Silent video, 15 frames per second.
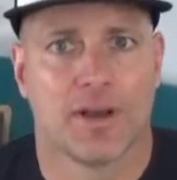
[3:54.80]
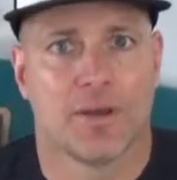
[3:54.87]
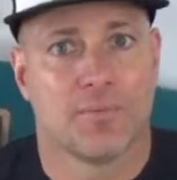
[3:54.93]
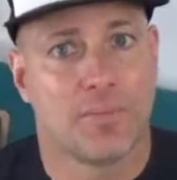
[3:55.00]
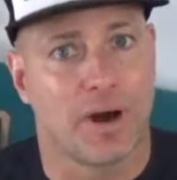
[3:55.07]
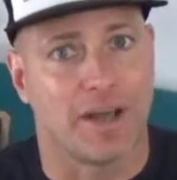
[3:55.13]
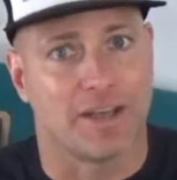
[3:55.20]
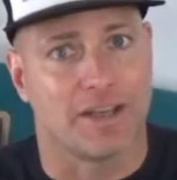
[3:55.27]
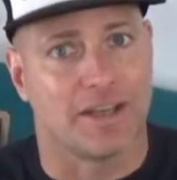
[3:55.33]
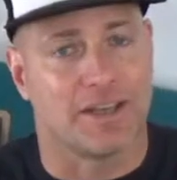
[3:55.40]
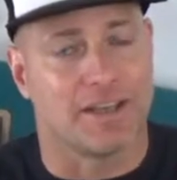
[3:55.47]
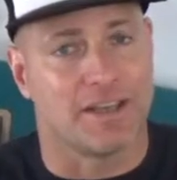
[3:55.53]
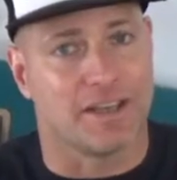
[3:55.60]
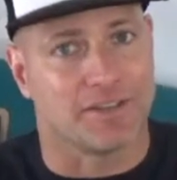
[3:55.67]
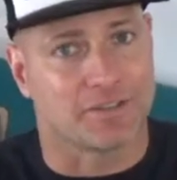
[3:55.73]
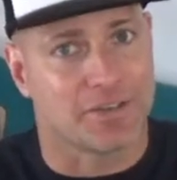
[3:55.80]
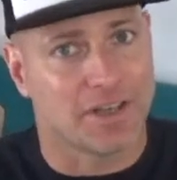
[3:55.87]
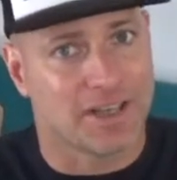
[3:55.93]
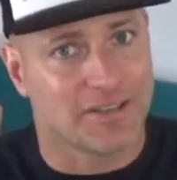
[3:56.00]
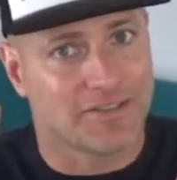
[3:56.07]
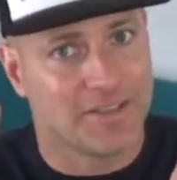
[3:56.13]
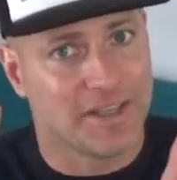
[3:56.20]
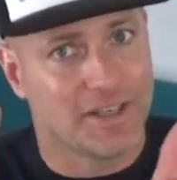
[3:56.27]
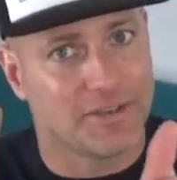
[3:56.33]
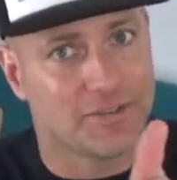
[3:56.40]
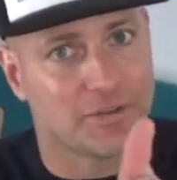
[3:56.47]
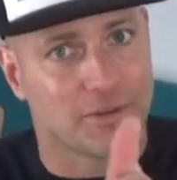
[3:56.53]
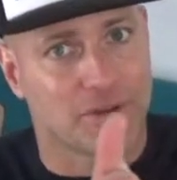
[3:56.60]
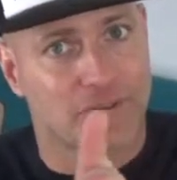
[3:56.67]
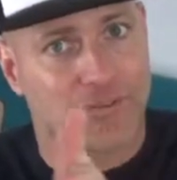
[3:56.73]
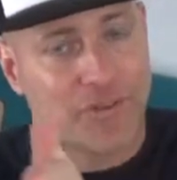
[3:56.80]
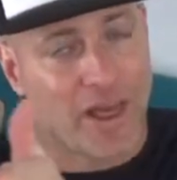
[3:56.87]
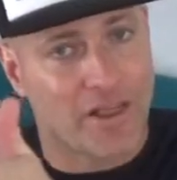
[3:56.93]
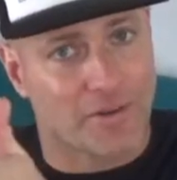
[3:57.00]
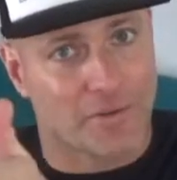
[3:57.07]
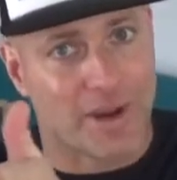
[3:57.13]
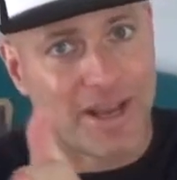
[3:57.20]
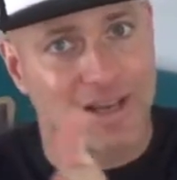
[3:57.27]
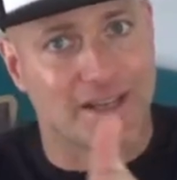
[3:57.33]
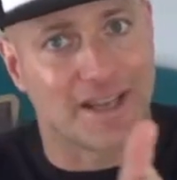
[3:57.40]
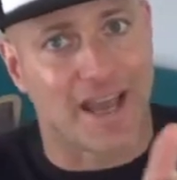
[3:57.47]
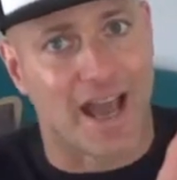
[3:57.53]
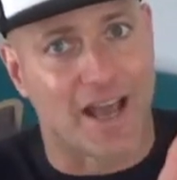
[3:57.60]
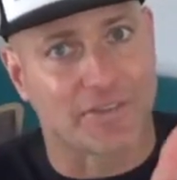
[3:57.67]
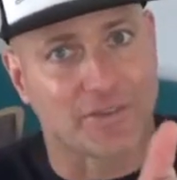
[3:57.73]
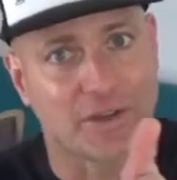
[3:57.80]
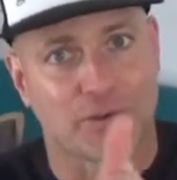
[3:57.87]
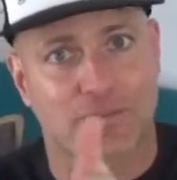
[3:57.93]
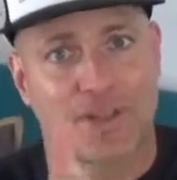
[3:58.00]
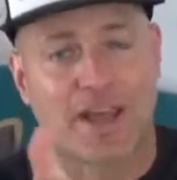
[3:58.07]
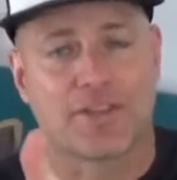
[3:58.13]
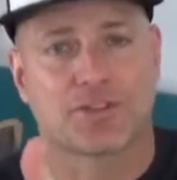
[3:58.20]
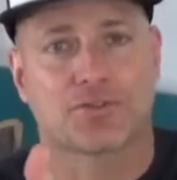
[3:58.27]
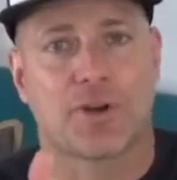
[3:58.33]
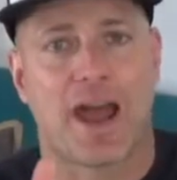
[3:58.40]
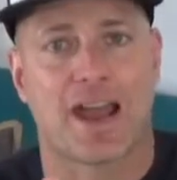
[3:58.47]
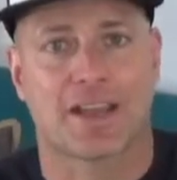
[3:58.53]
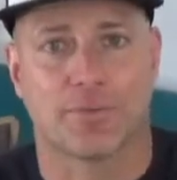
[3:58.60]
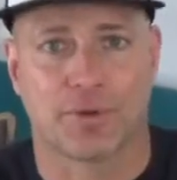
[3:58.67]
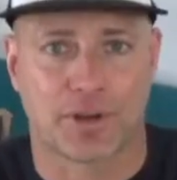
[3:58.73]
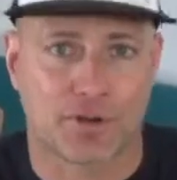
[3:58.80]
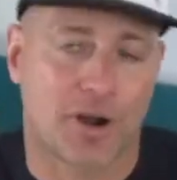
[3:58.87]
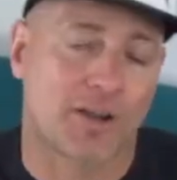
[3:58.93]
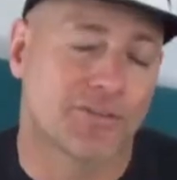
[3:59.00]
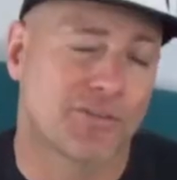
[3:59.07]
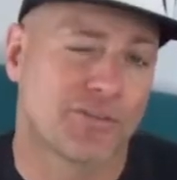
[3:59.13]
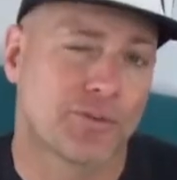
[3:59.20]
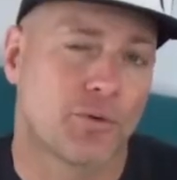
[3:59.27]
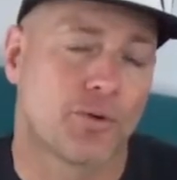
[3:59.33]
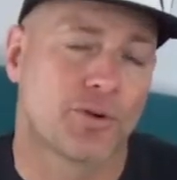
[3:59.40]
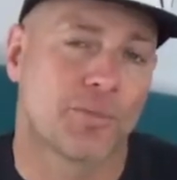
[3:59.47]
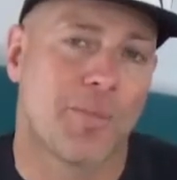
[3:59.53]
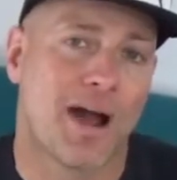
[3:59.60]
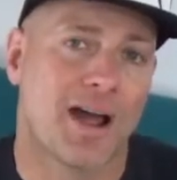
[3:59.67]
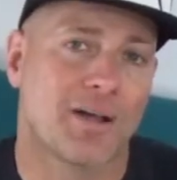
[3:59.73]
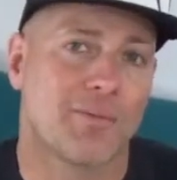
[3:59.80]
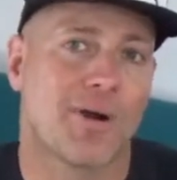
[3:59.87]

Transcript: But it's going to continue to accelerate as it goes down the track, and when it crosses the 1/4 mile